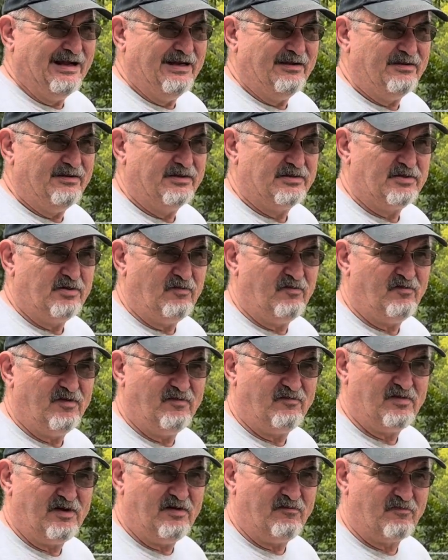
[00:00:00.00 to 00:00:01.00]
The
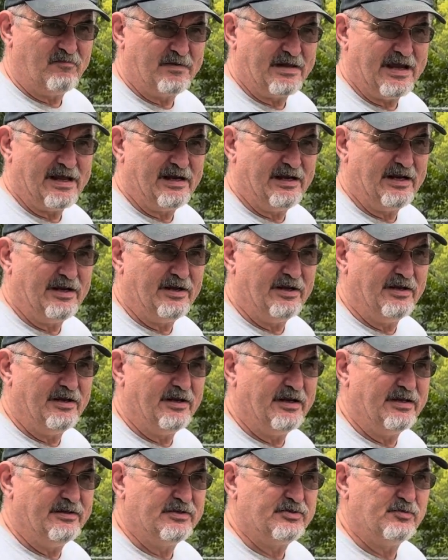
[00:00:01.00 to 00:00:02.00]
250 from Catalina
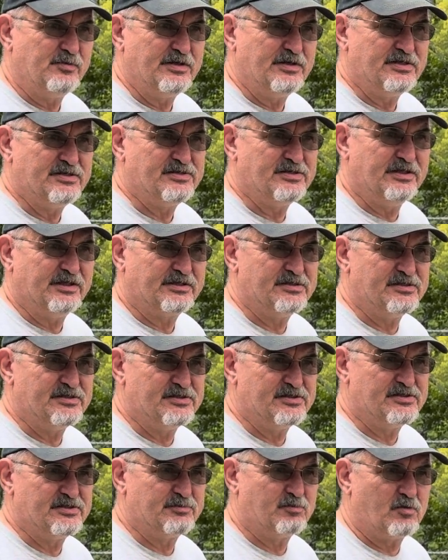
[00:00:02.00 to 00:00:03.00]
and the
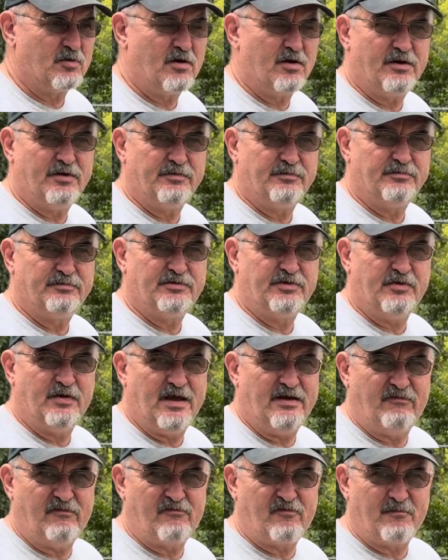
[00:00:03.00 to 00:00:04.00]
26s were all too
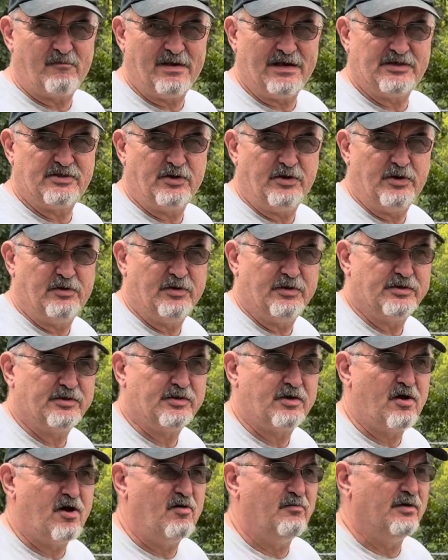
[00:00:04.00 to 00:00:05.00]
heavy for my Toyota
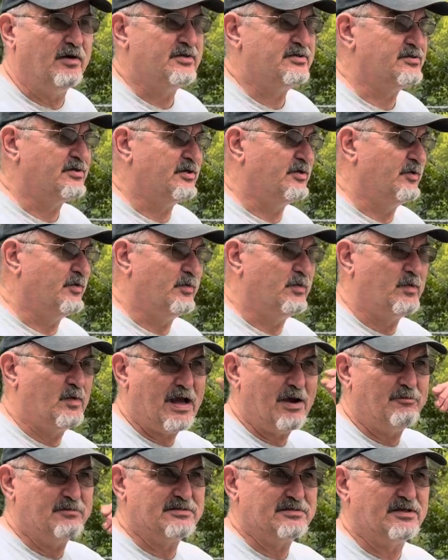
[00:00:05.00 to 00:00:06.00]
Tacoma, so
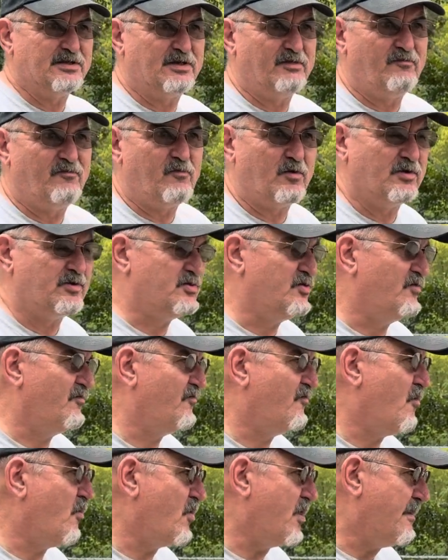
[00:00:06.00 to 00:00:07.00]
I was looking for a
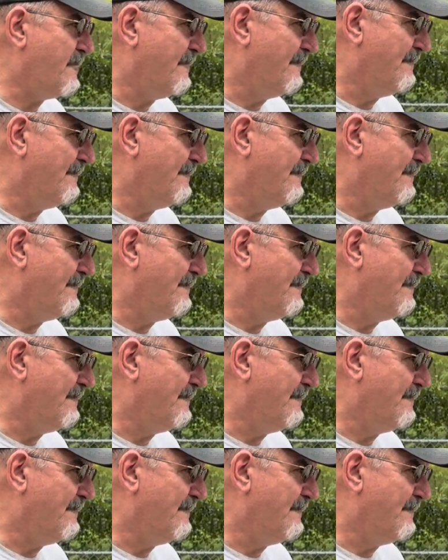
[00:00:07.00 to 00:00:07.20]
240.